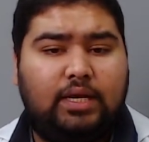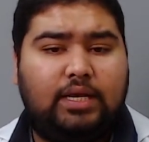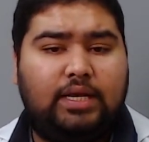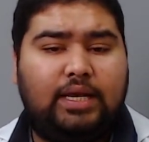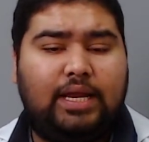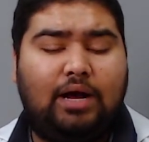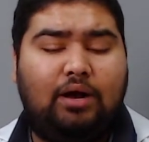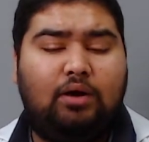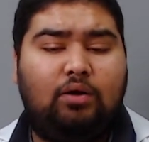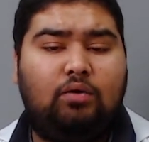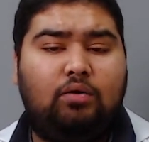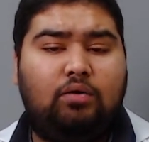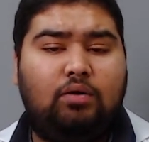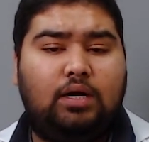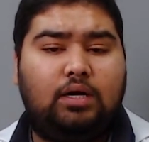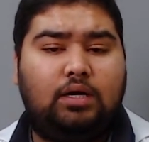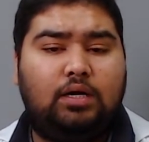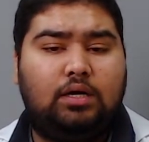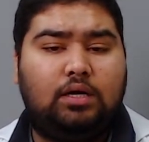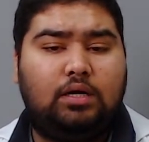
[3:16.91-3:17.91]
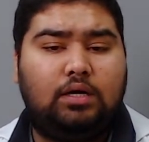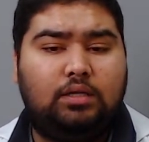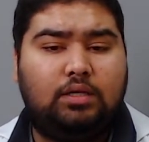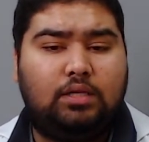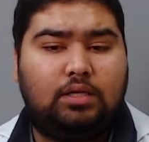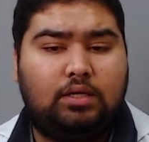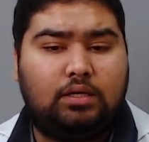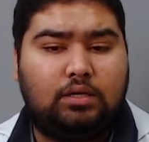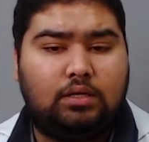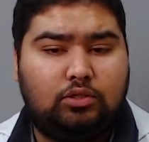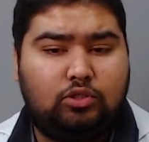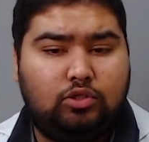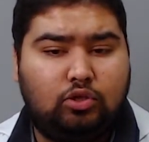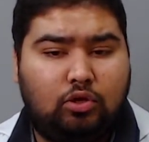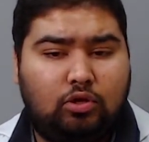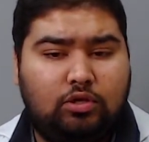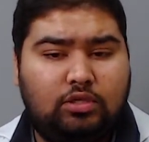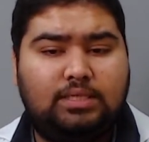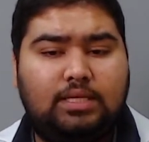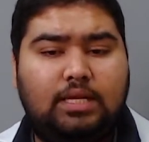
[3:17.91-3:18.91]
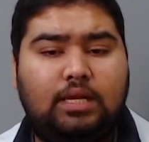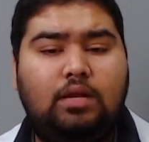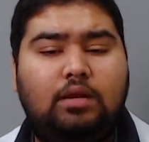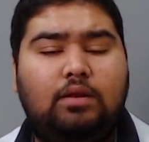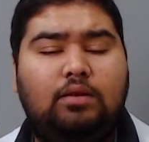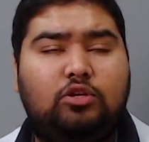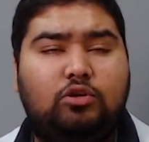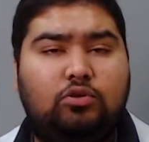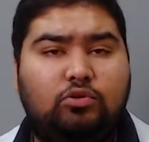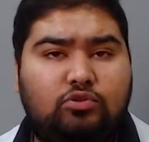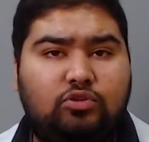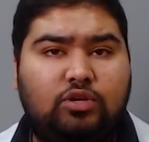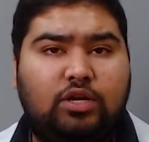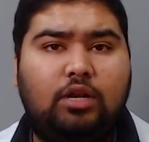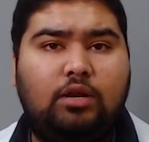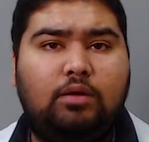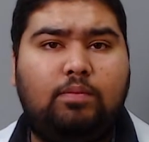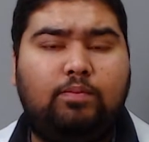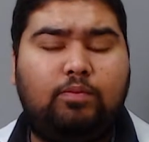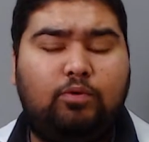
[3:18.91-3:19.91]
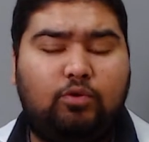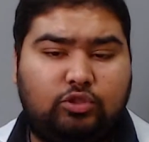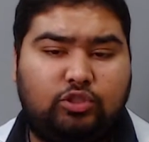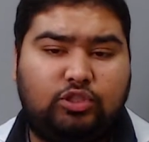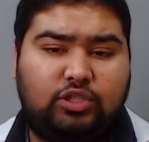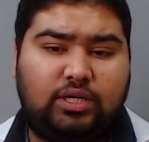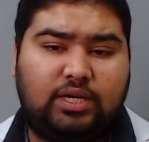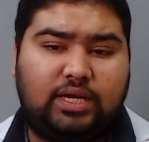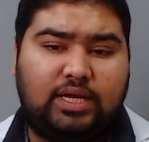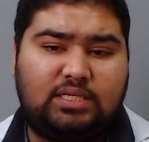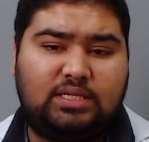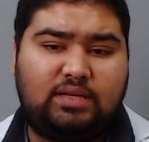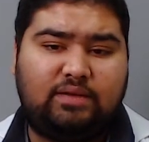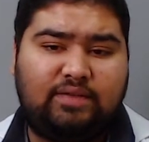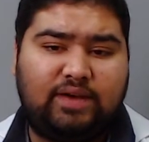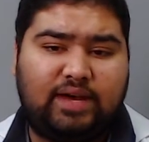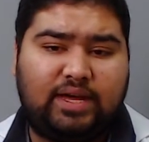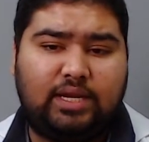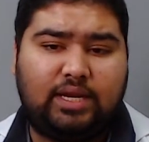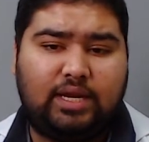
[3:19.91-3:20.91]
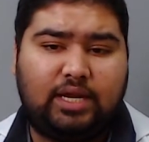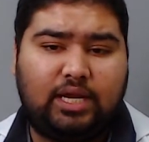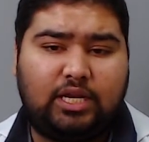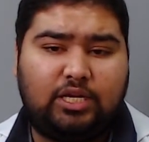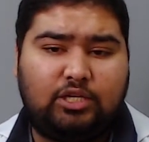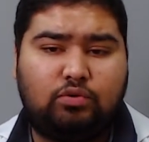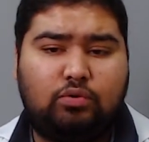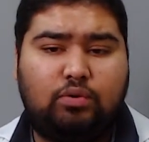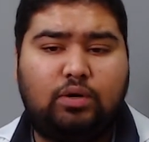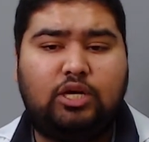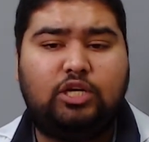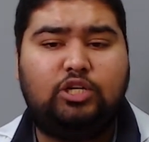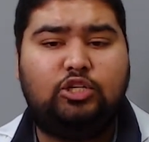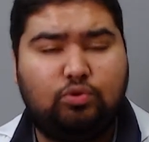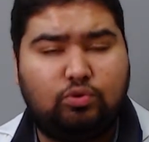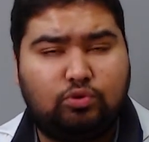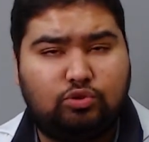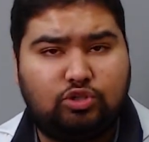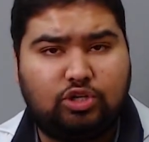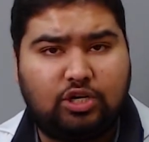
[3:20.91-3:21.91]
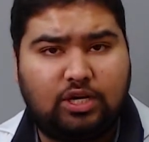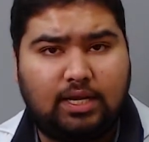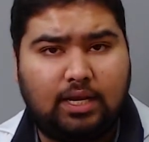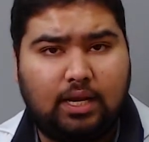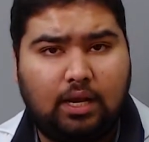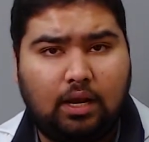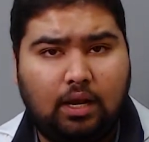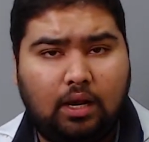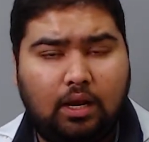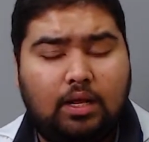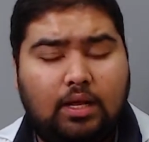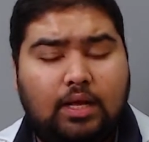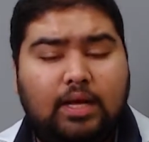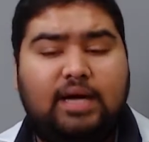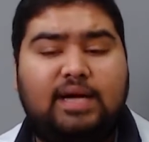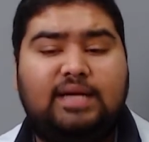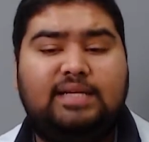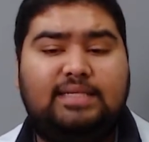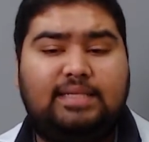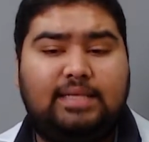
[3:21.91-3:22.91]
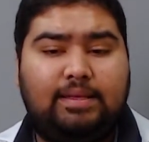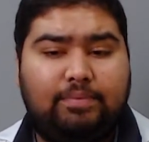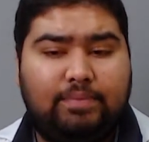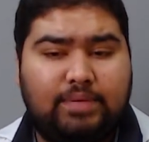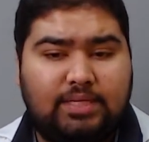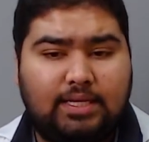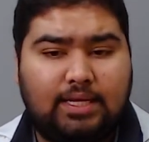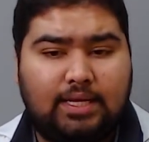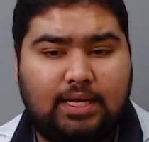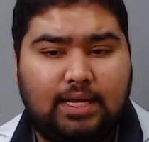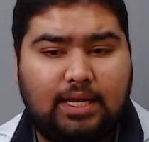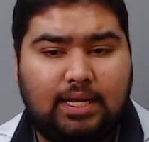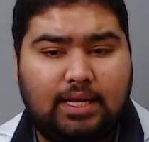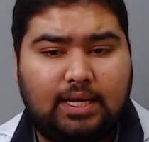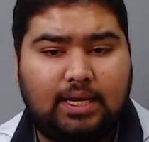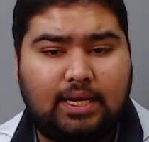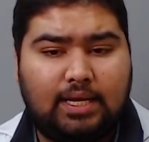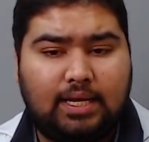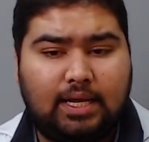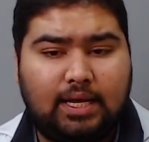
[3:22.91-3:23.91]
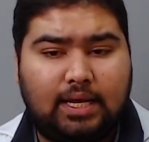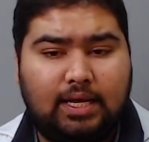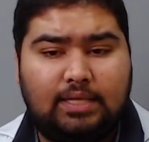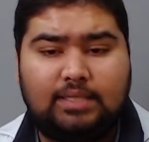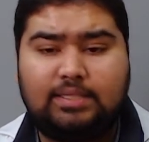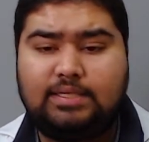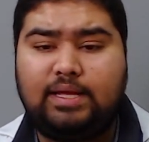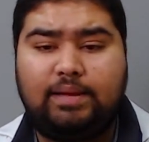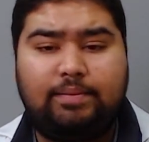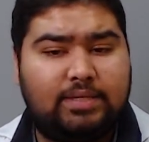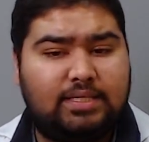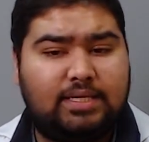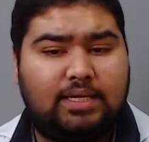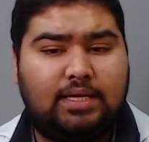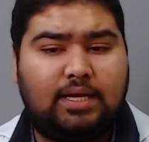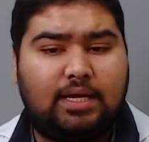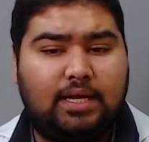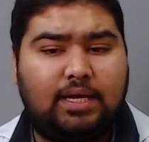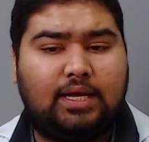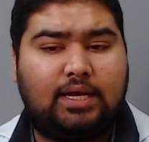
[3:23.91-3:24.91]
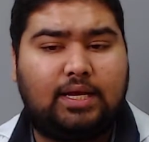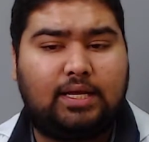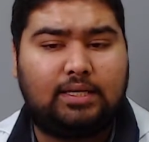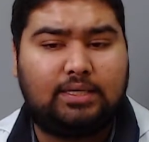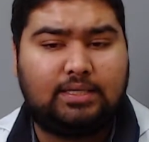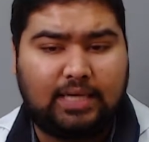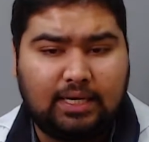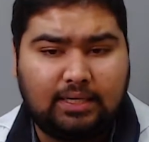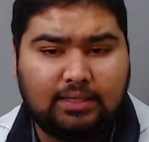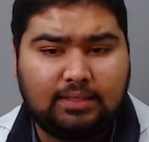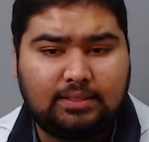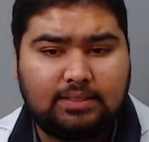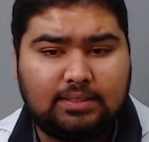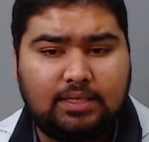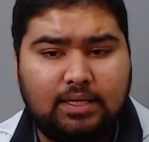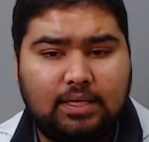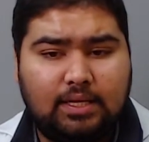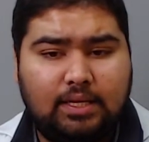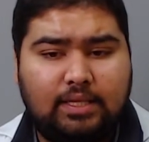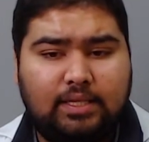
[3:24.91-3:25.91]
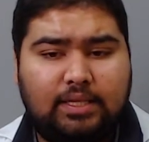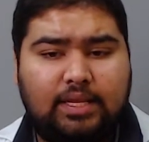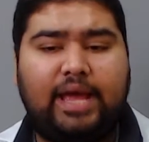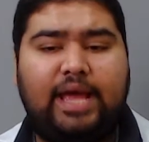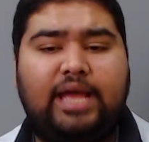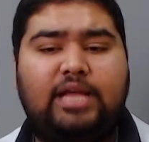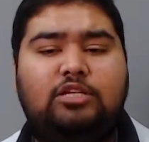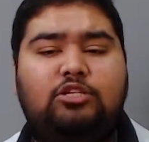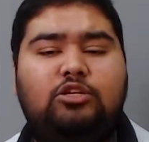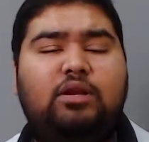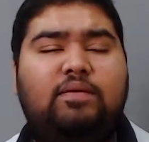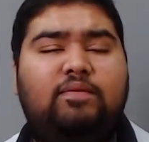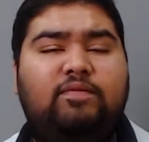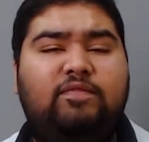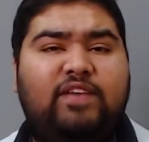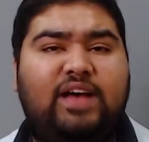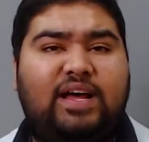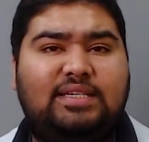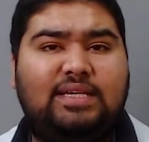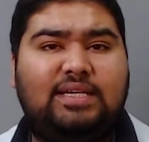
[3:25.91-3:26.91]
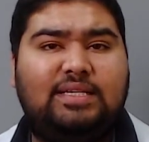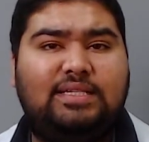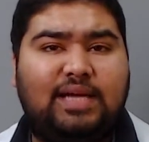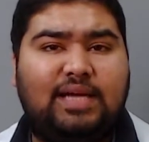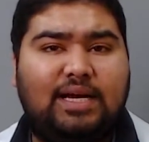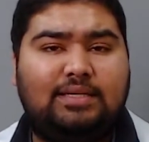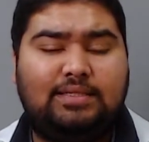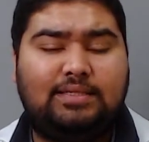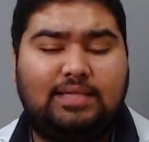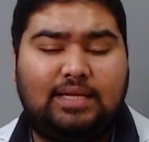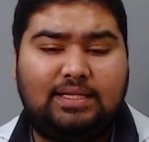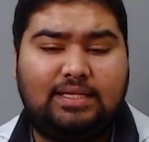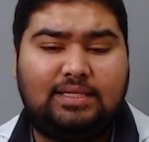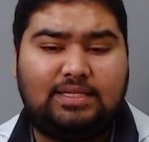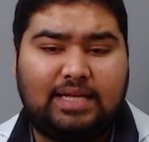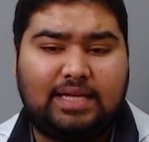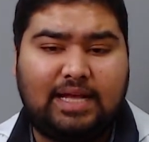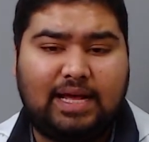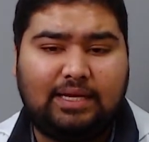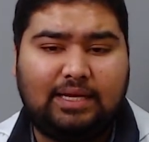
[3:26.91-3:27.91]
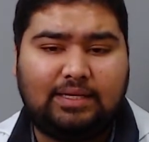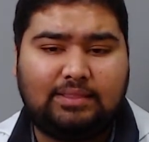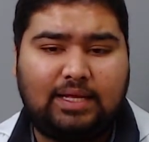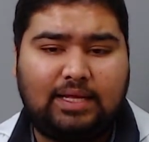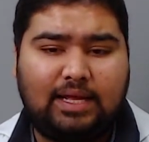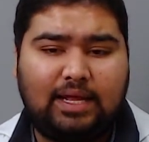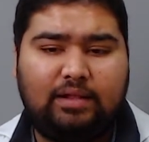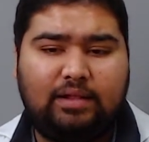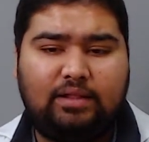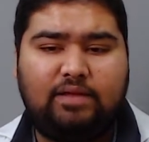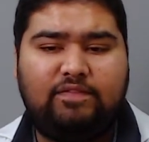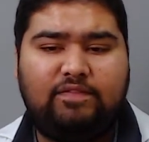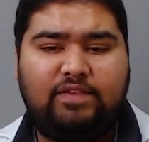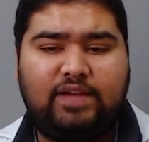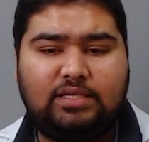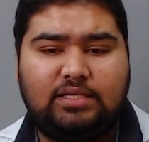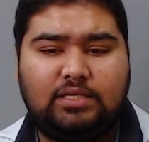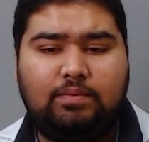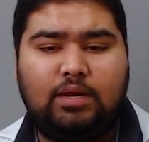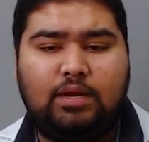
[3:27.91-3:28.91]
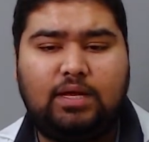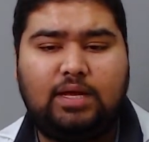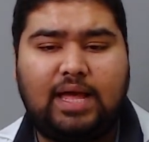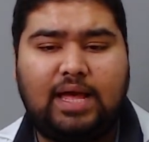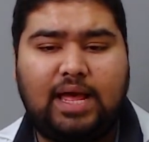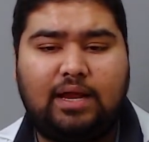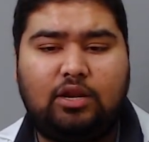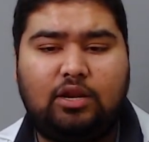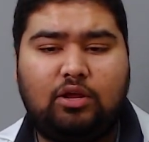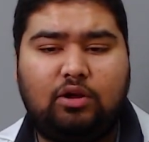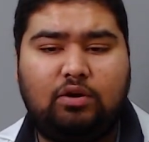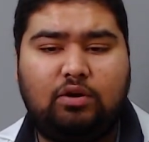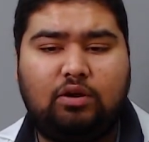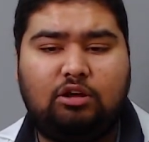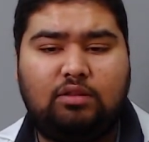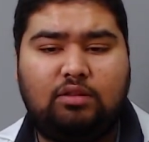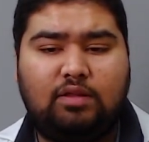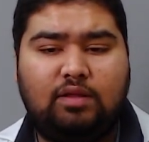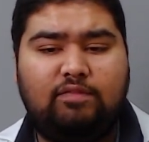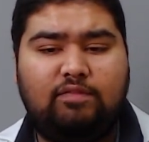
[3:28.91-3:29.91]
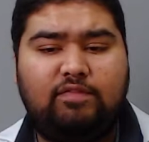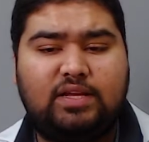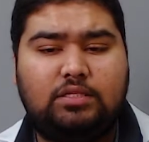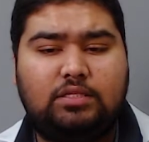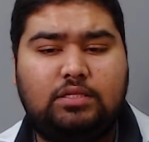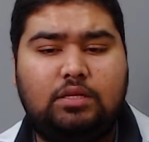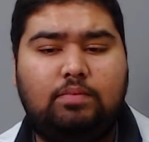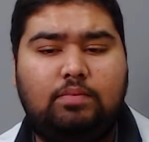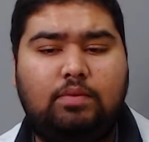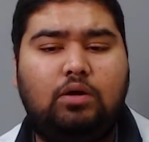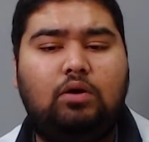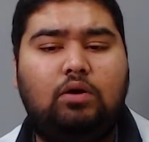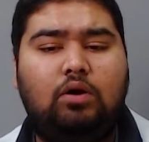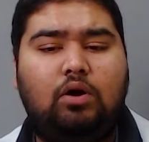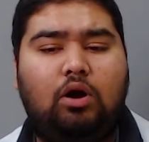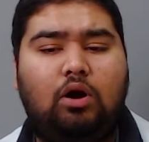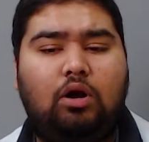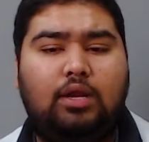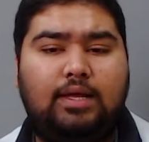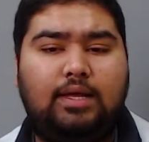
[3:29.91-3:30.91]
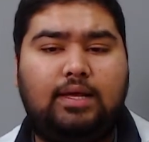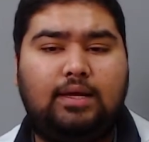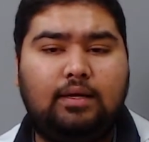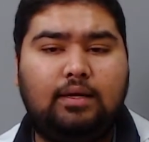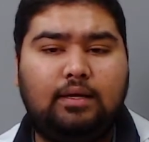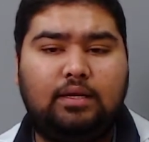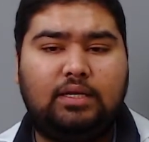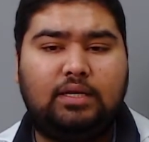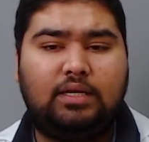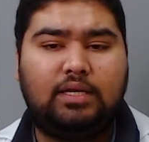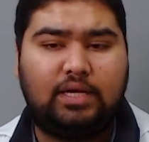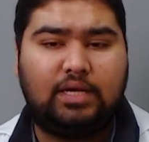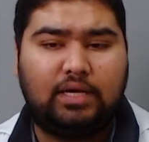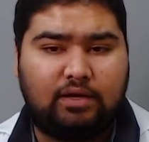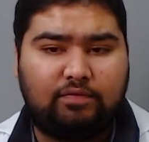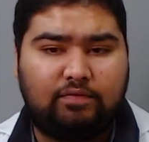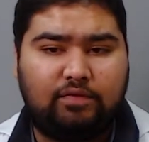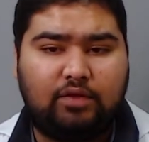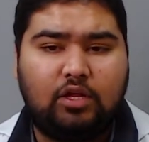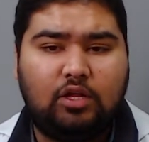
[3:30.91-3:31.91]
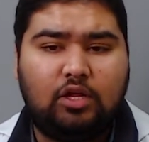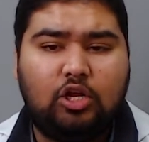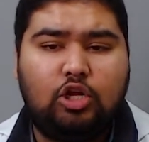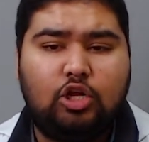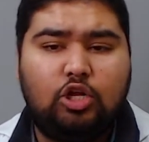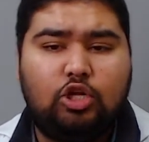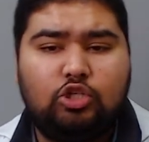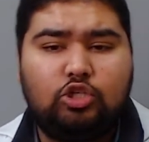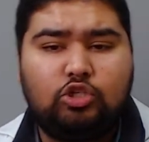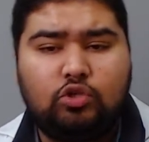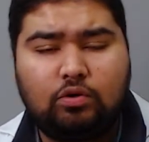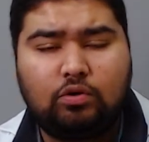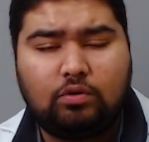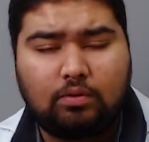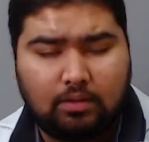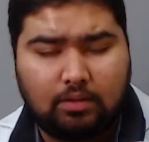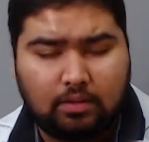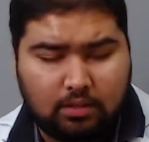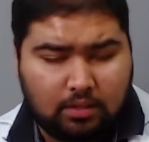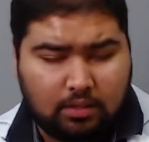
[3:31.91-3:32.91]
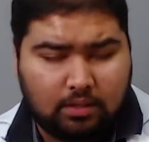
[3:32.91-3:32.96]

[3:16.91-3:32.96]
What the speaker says: Now, the dorsal utricular portion is divided into a utricle, a semicircular ducts. The endolymphatic ducts and sac, and the vestibular ganglion or the vestibular cochlear nerve. So